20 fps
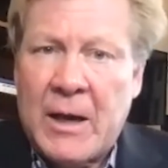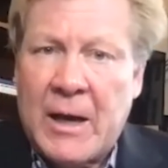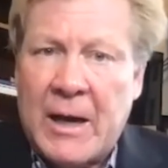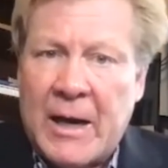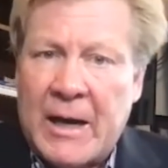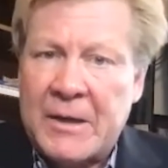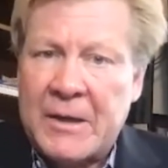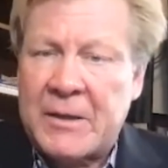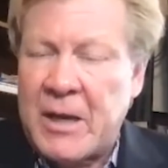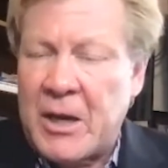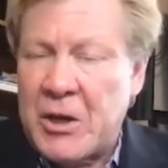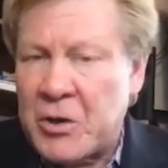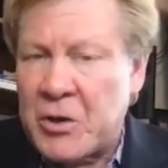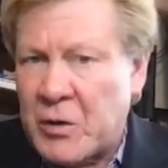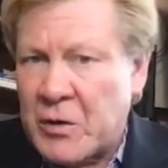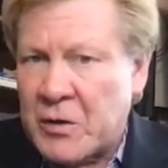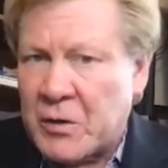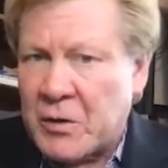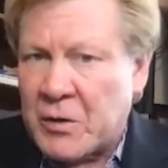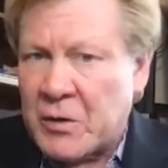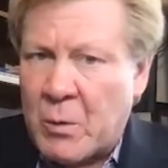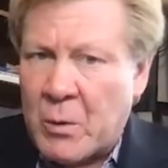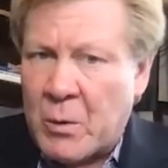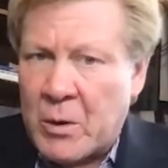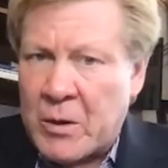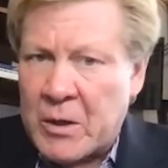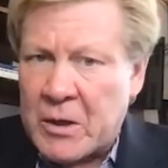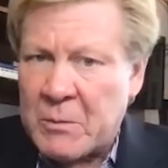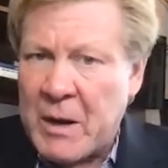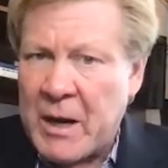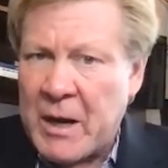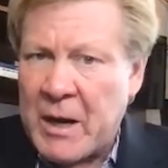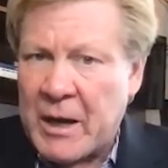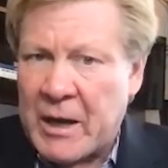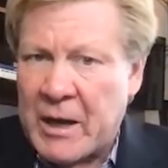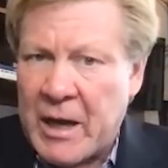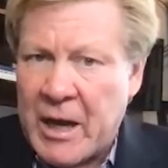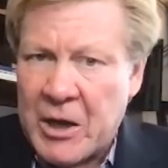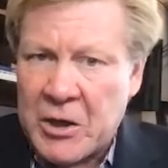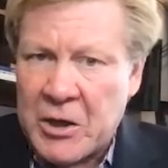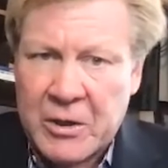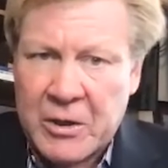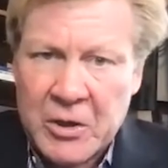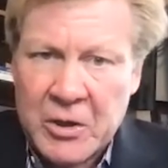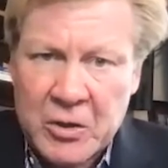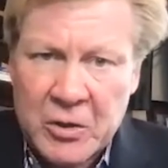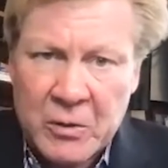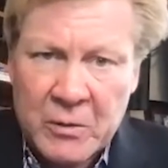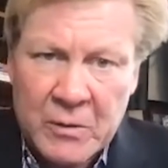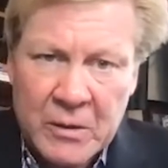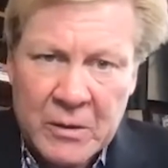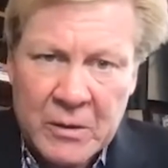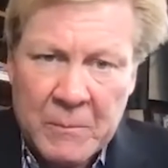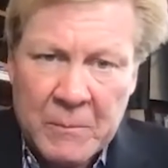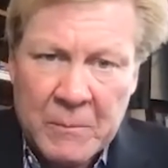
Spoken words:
seizure disorders, medication issues.